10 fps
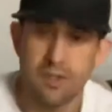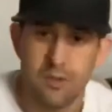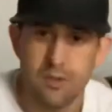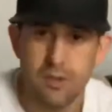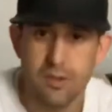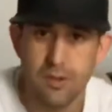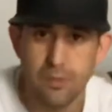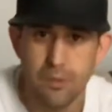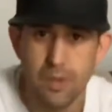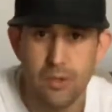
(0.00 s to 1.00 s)
these
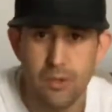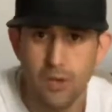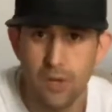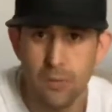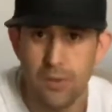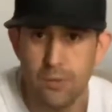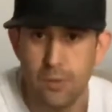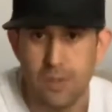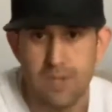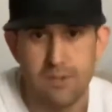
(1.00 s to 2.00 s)
brand new R1
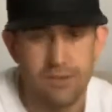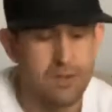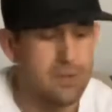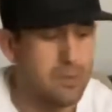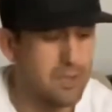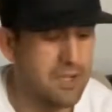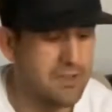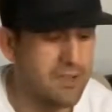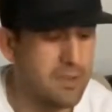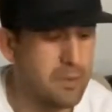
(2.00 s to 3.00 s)
Rocas. I'm pretty
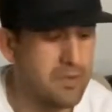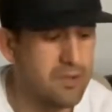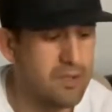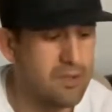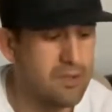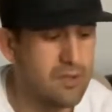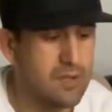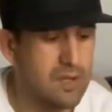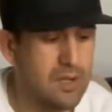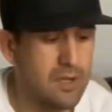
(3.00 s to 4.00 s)
excited about these.
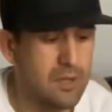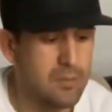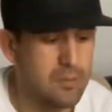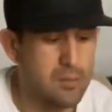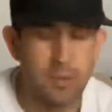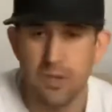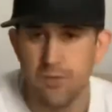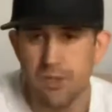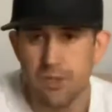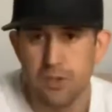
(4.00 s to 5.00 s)
Supposed to be good
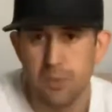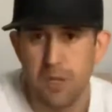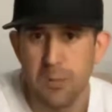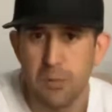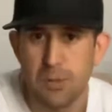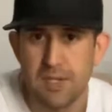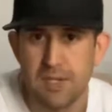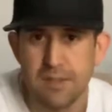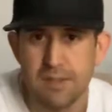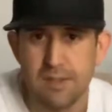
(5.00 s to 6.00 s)
for spotting
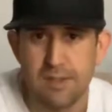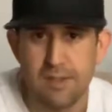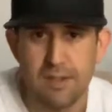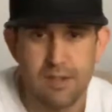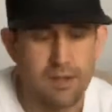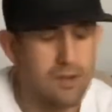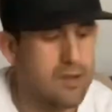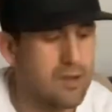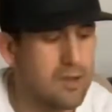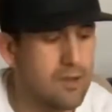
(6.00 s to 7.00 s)
buoys and
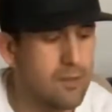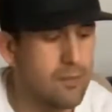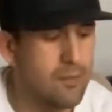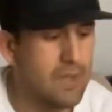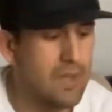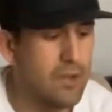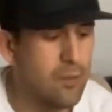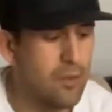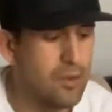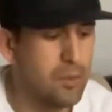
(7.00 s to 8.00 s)

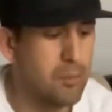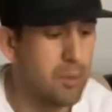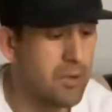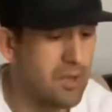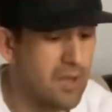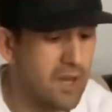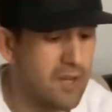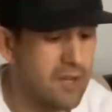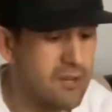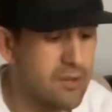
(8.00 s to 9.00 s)
with the appropriate
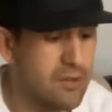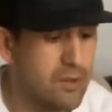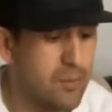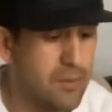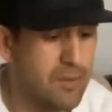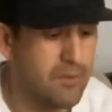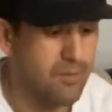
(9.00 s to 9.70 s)
lighting, so hoping